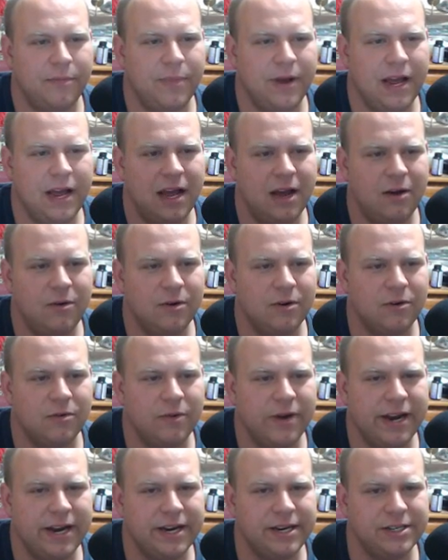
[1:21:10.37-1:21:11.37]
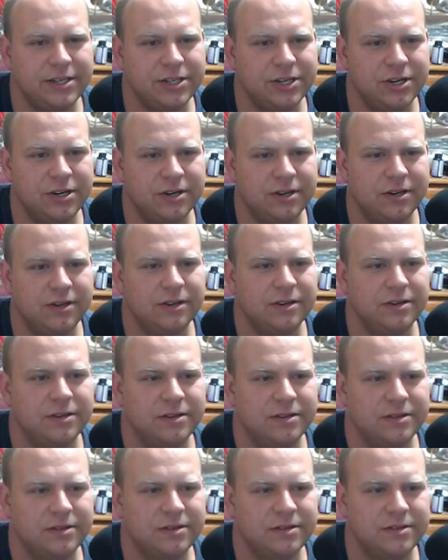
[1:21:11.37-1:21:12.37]
Power
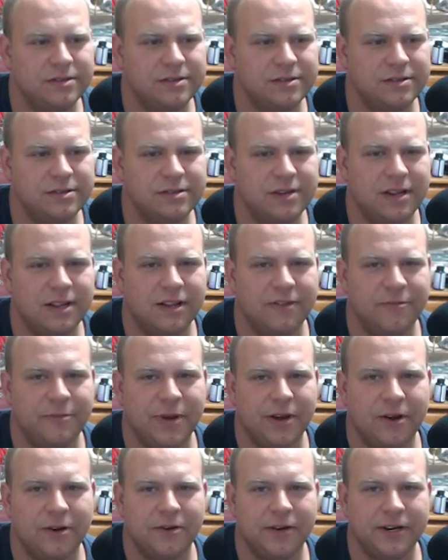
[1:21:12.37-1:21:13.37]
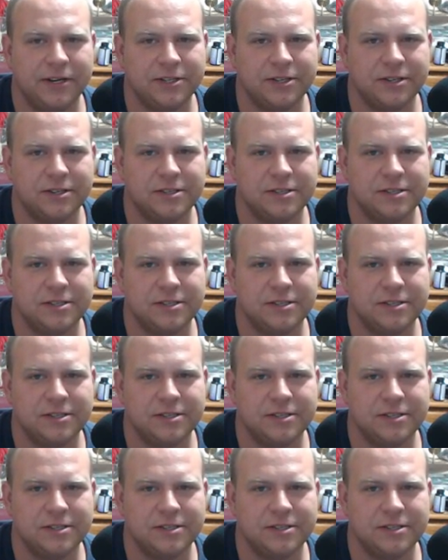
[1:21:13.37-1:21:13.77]
Rangers. I love Power Rangers.